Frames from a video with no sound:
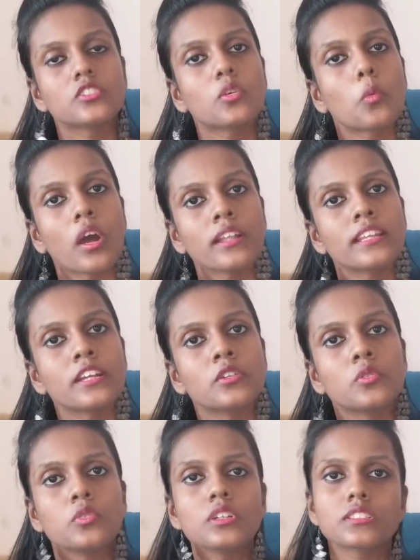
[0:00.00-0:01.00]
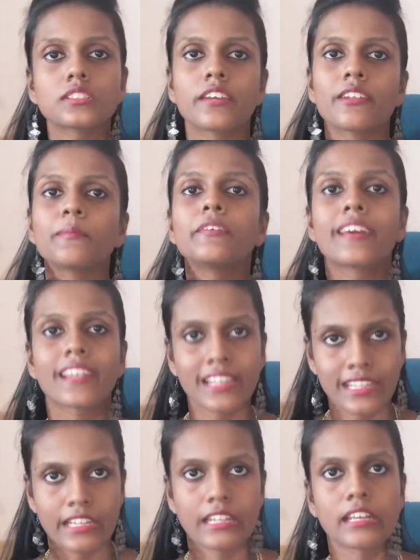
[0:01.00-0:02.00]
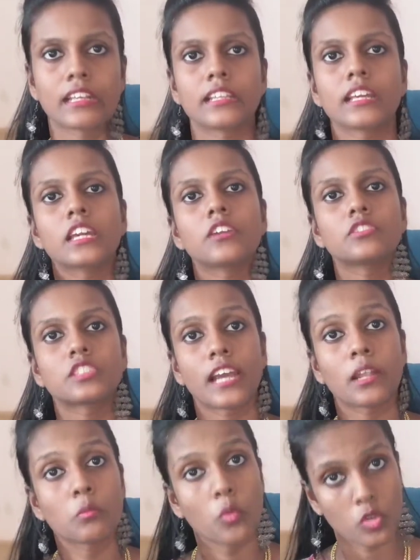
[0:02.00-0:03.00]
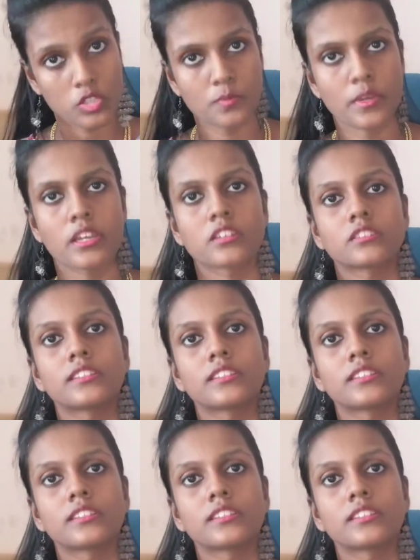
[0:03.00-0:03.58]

So what they do is they will be very lenient. They give child more space.